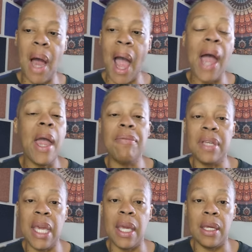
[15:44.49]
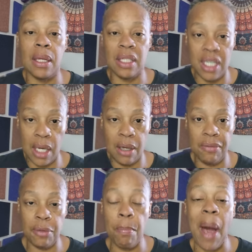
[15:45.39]
I advocate again
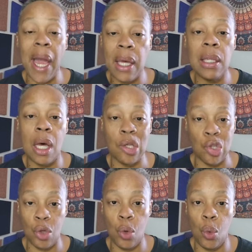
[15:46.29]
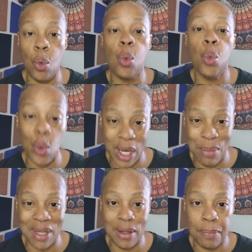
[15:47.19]
for biological
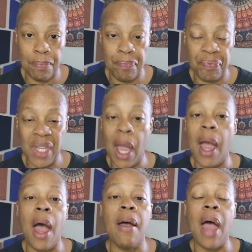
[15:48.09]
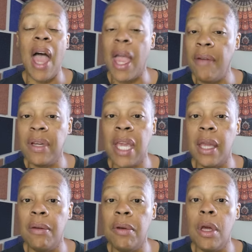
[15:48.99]
women I, I
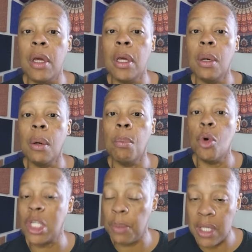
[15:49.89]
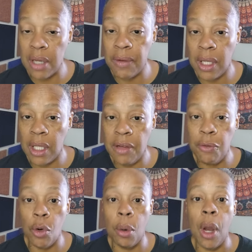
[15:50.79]
advocate more specifically
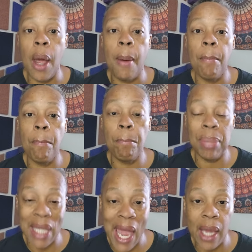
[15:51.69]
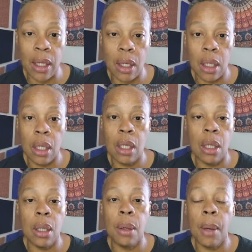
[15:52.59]
for black
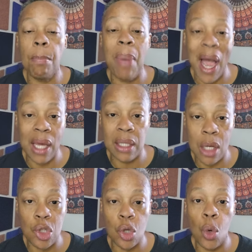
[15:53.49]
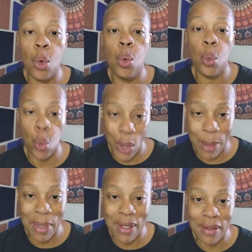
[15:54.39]
biological
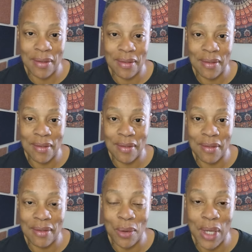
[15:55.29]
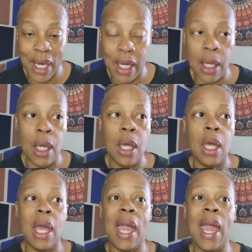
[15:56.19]
women. Okay?
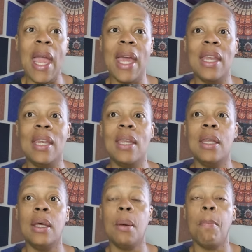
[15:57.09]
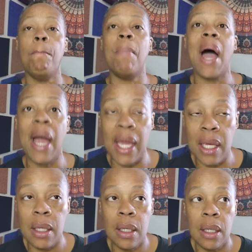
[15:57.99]
And my